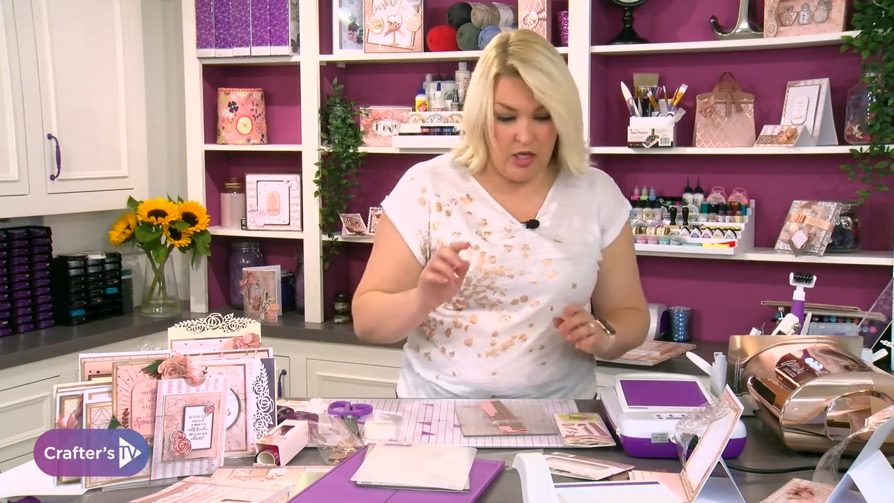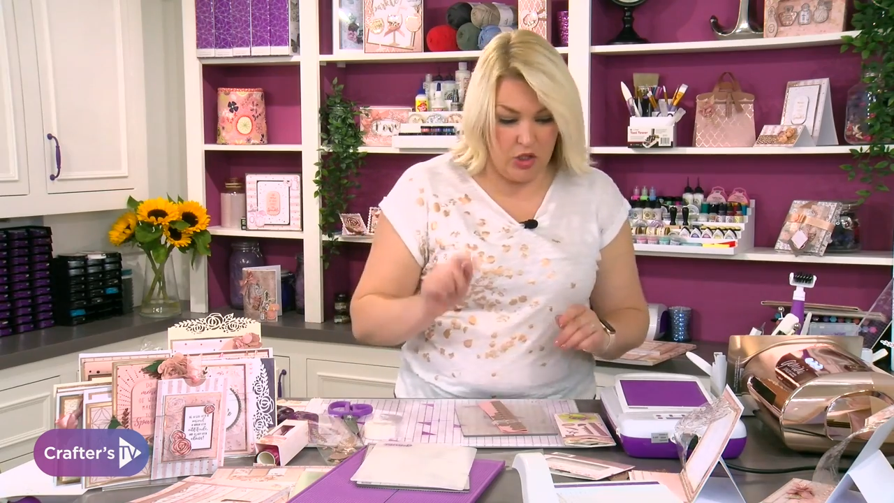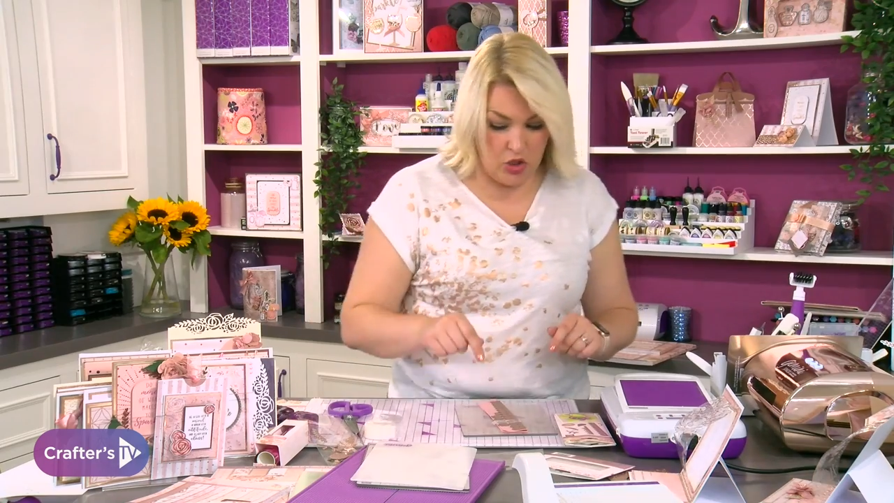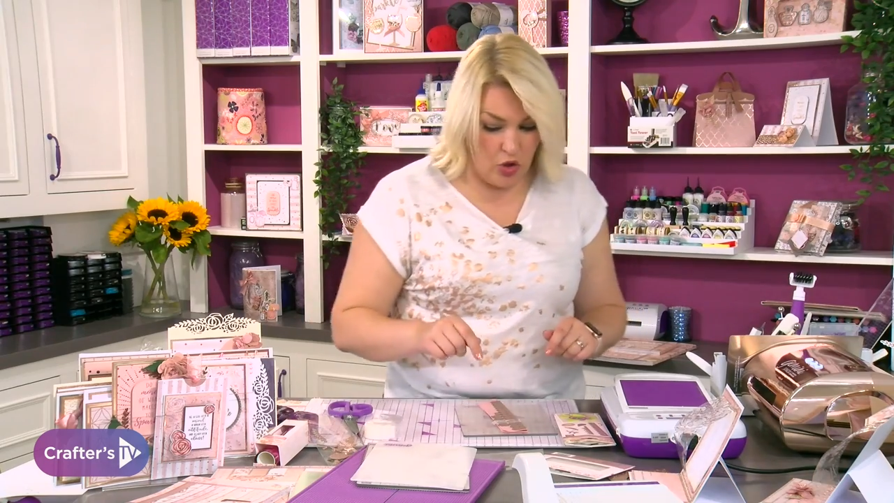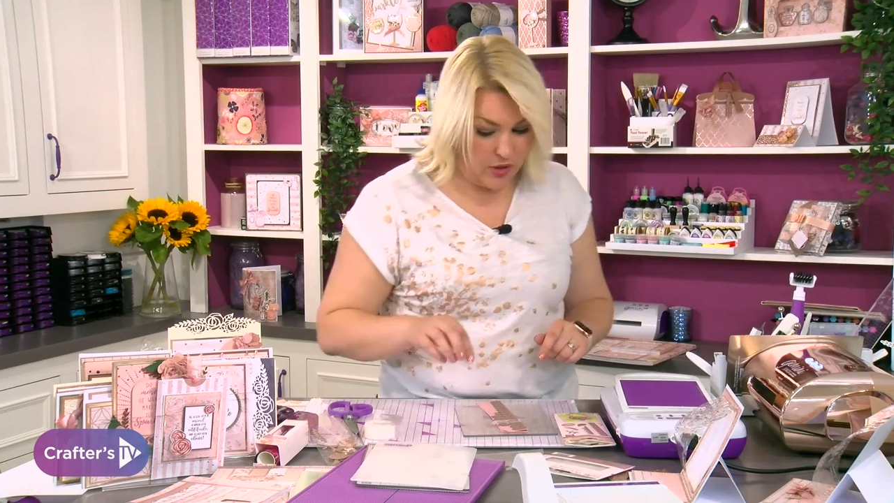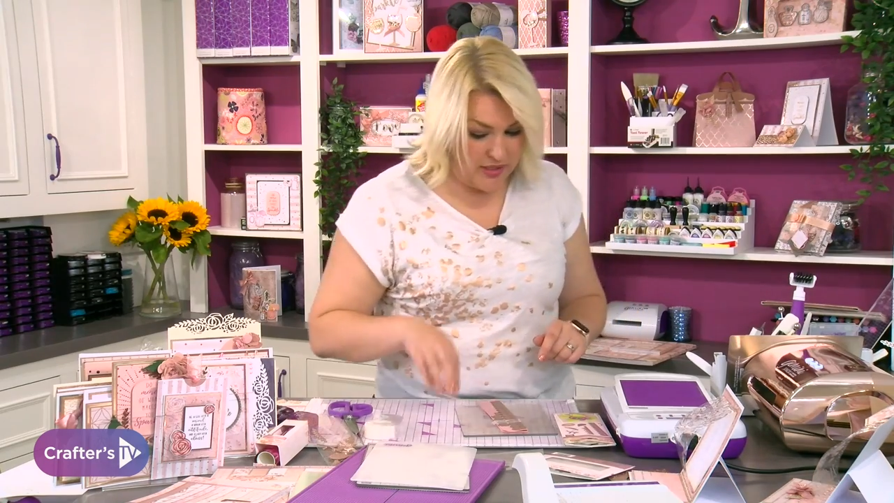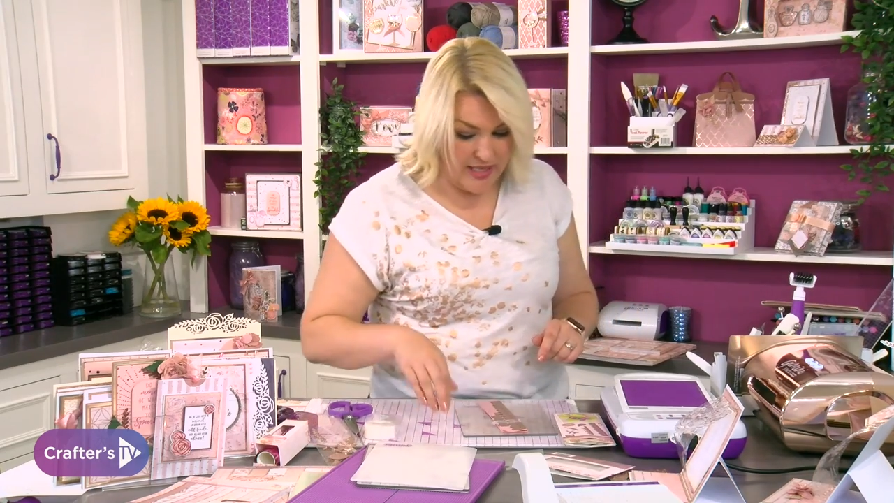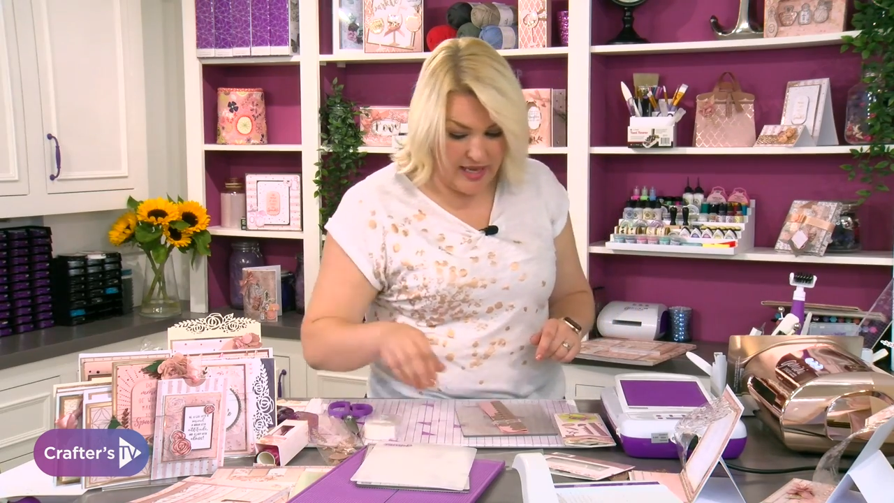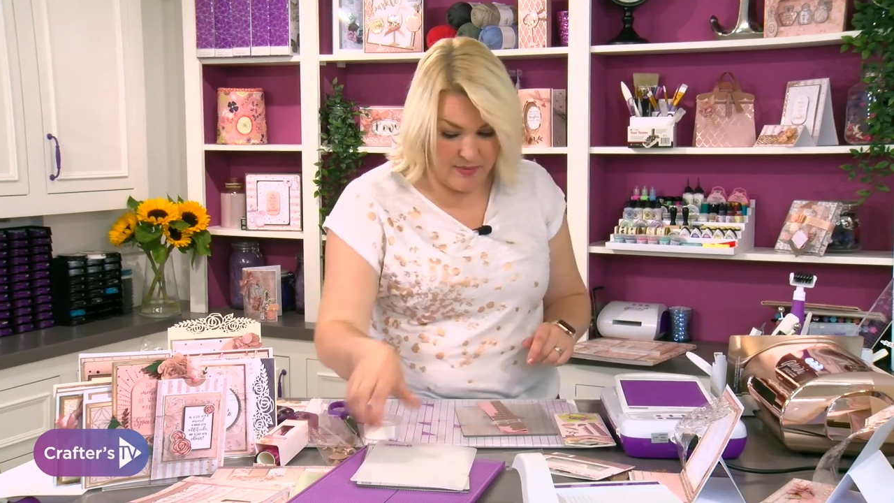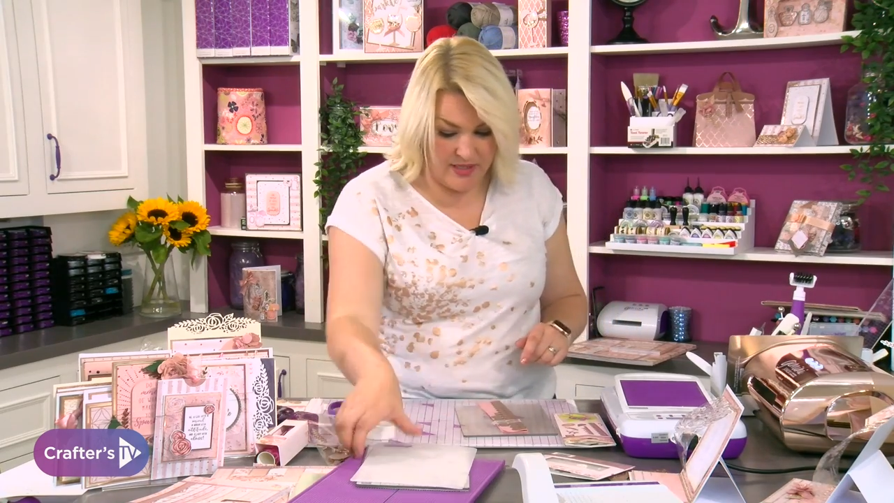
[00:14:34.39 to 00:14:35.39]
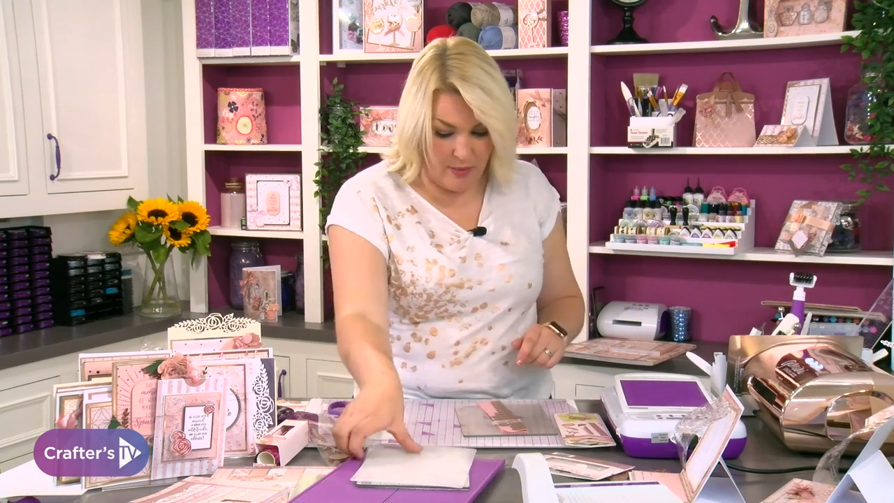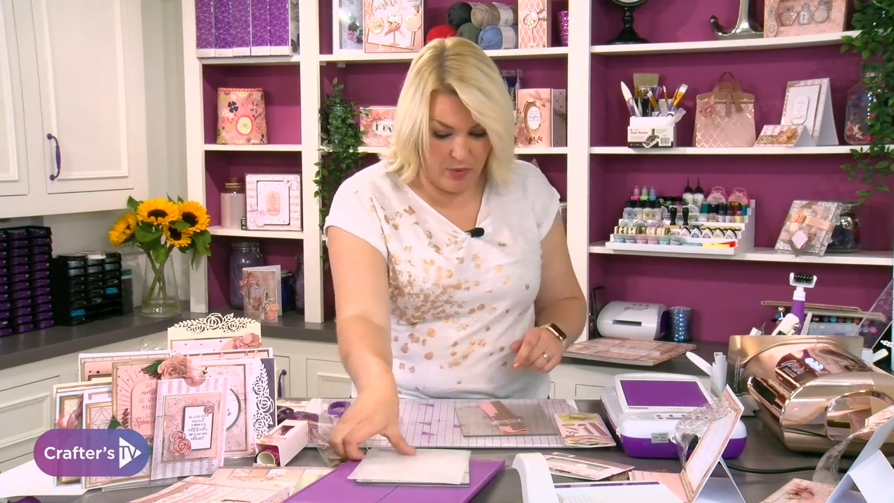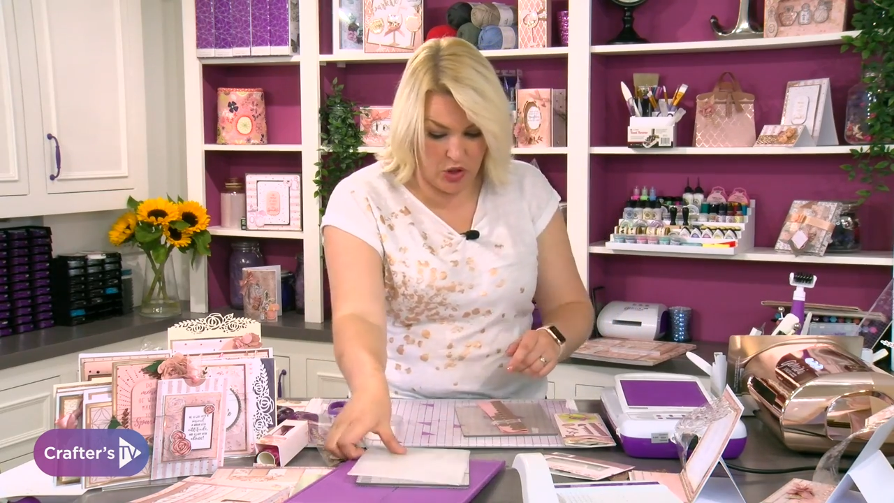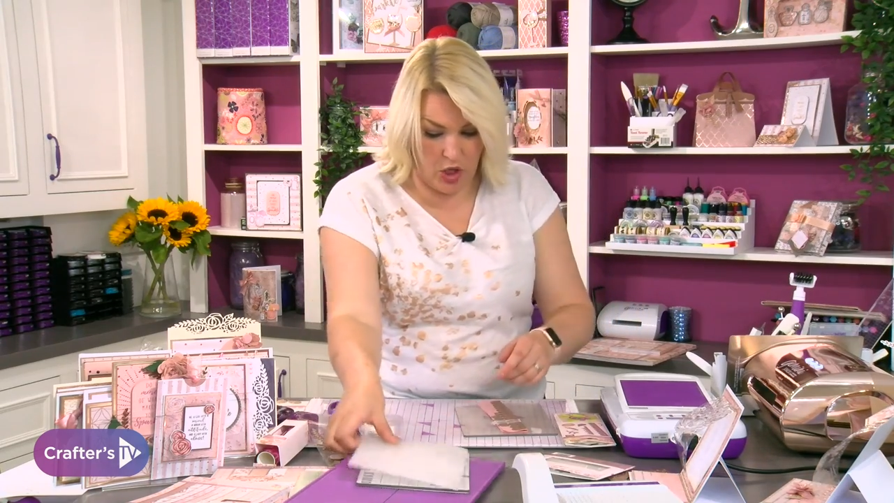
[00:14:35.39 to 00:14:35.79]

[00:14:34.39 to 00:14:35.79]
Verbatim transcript: So same sandwich